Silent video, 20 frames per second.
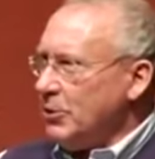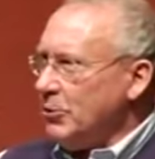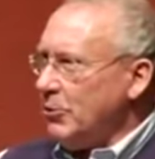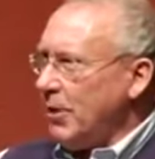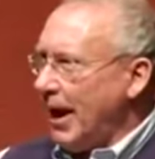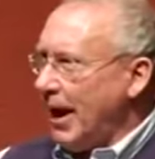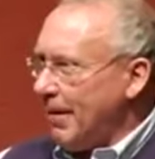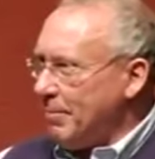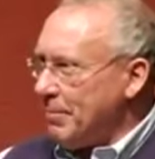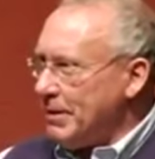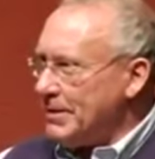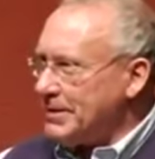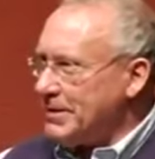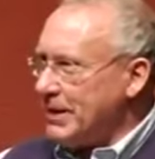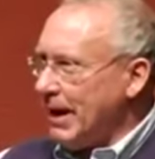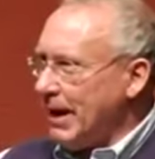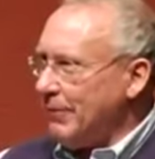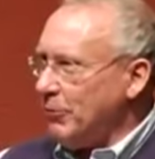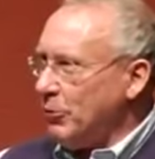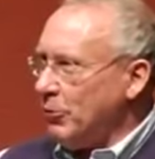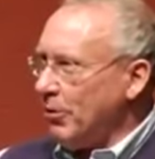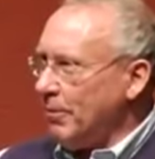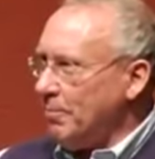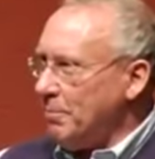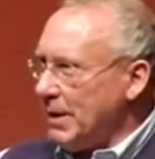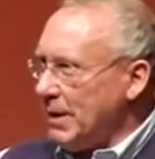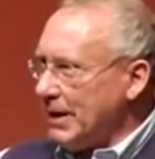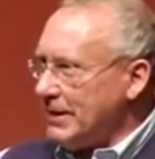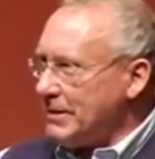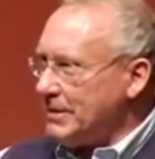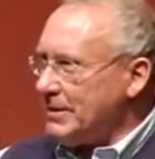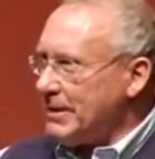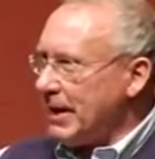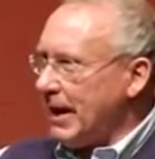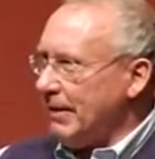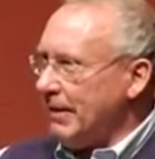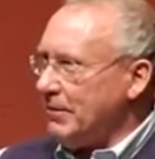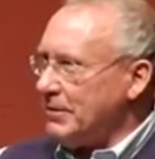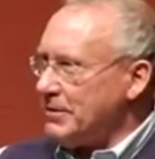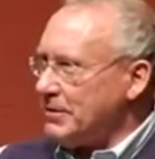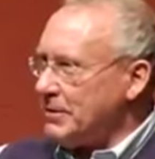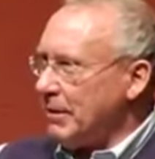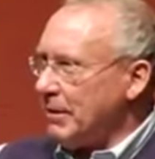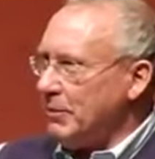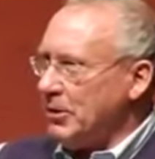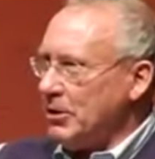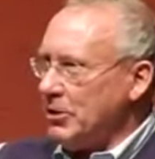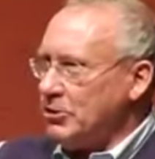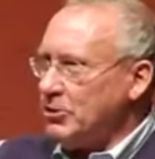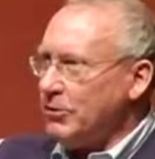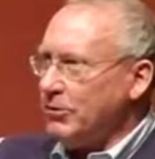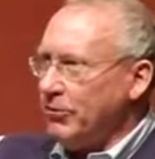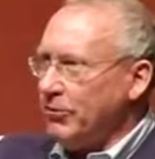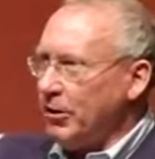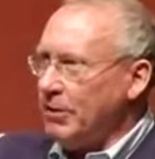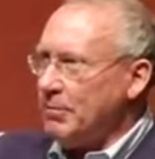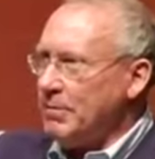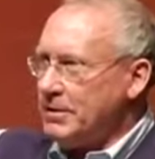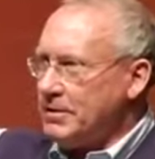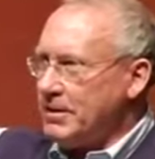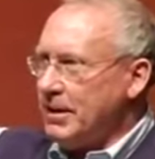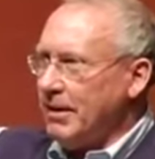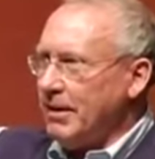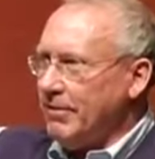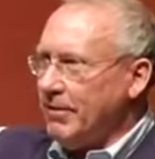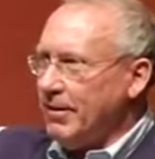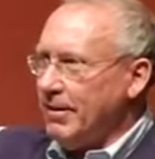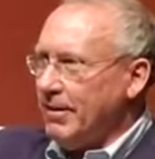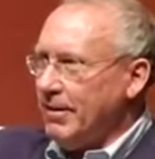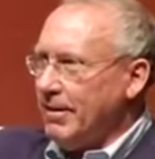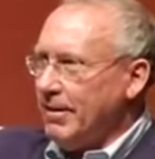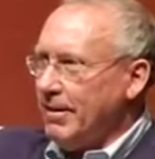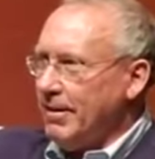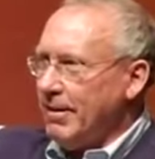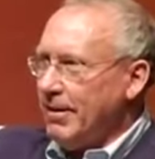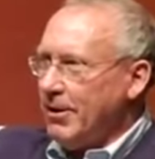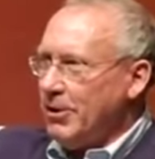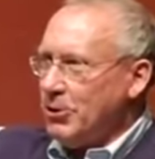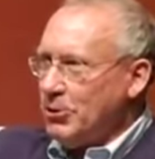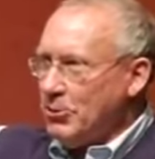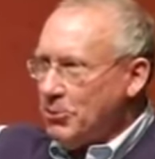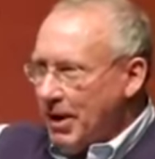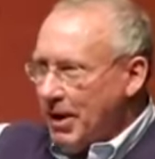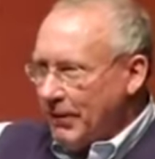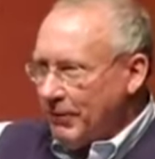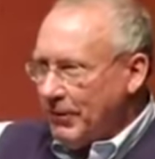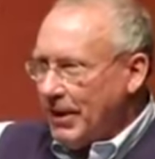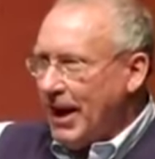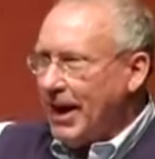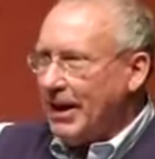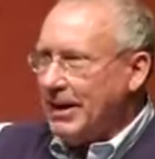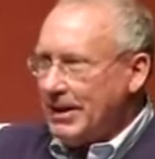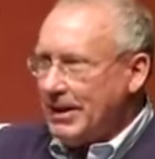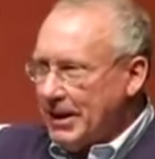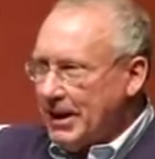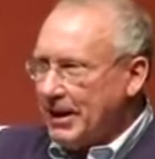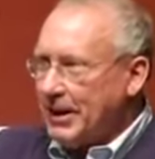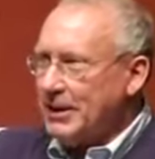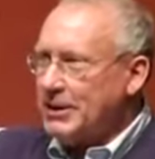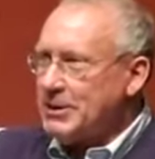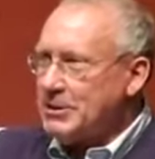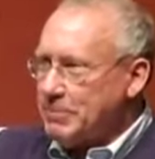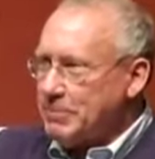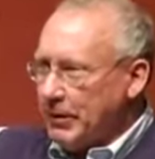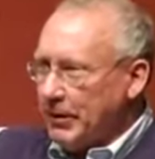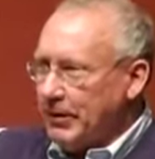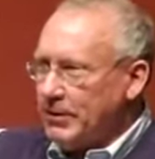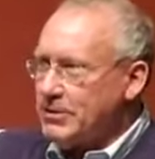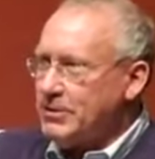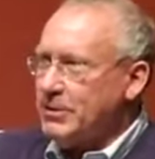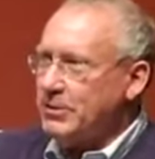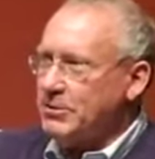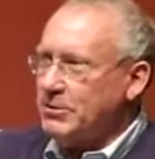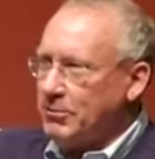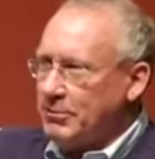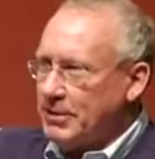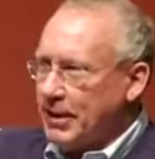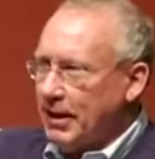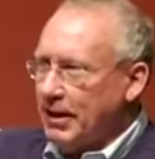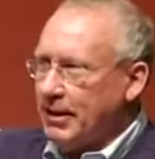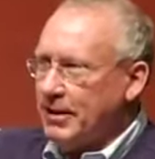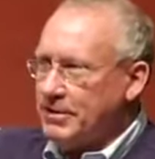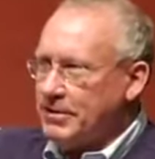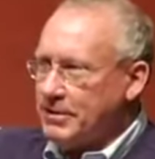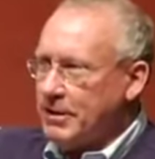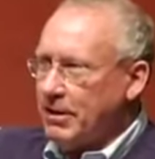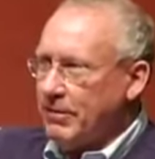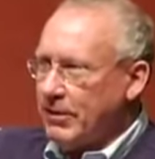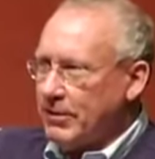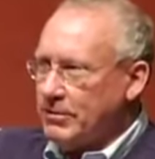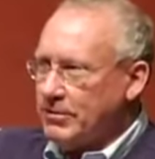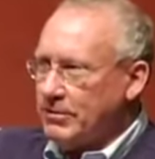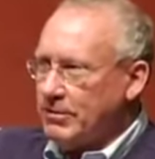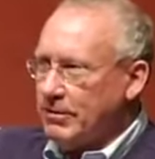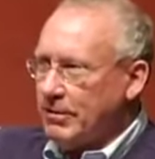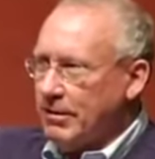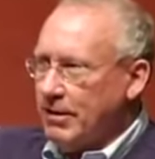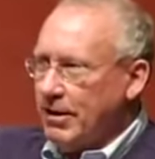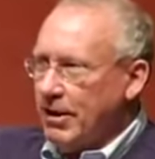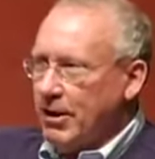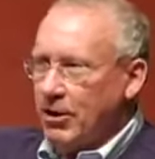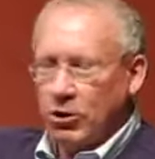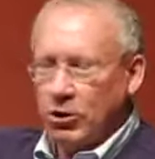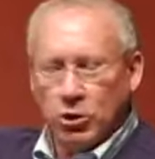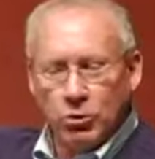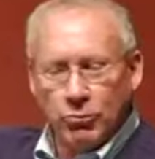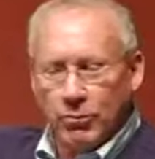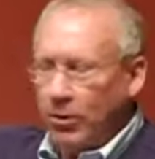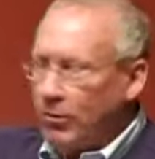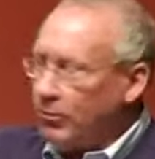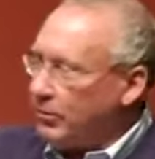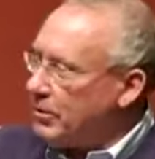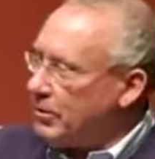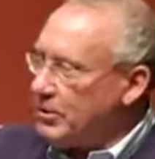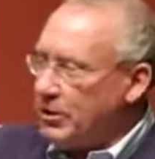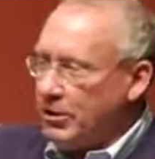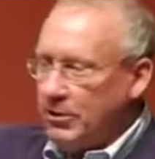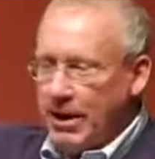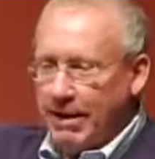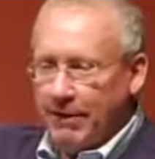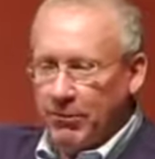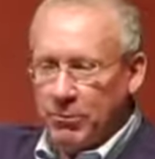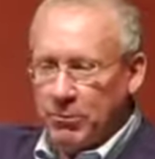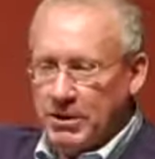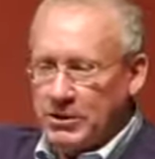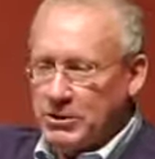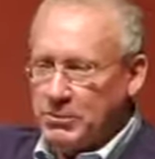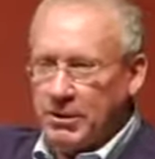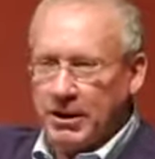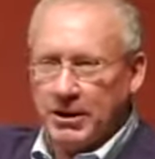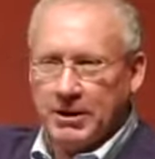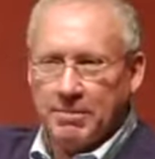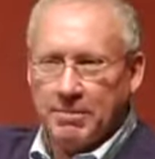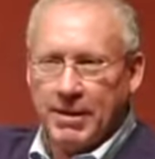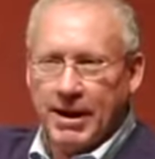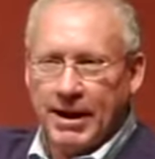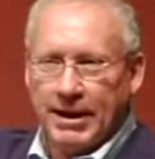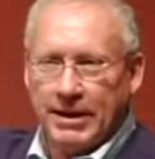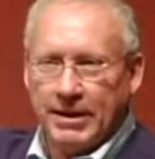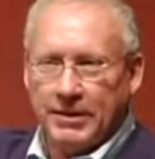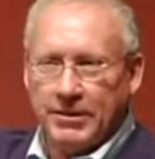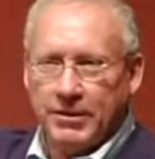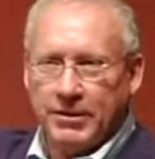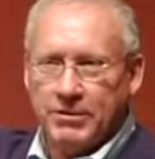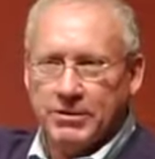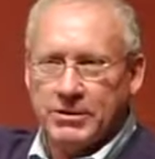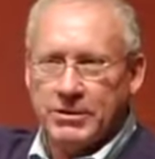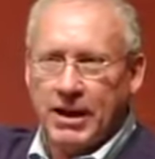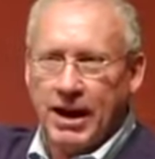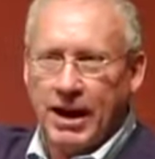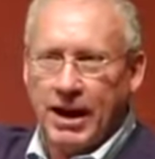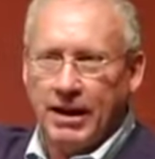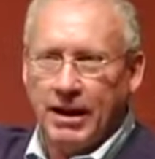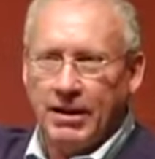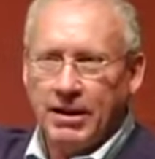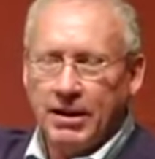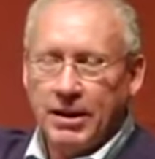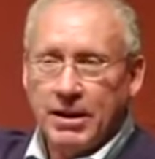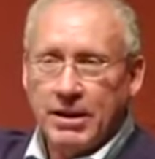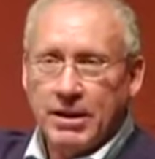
You have been saved, you are being saved, and someday you shall fully be saved. You have not yet experienced the totality of salvation. You won't until you have a resurrected body on the other side.